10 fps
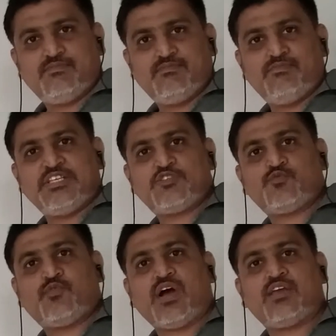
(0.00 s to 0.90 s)

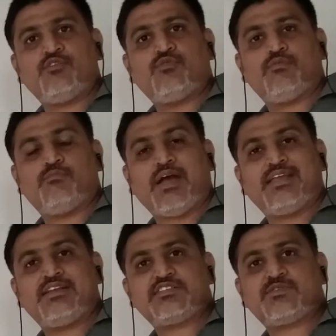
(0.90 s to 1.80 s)
means 5
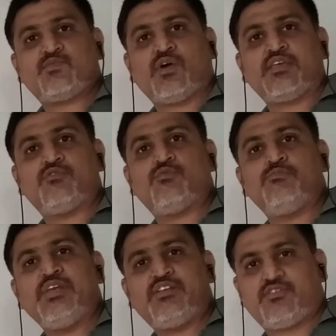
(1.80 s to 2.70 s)
minus 5
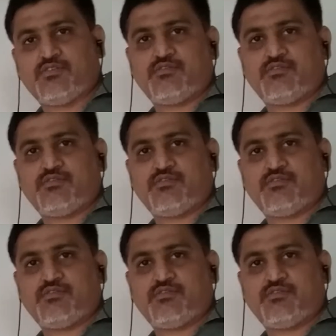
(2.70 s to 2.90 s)
meter.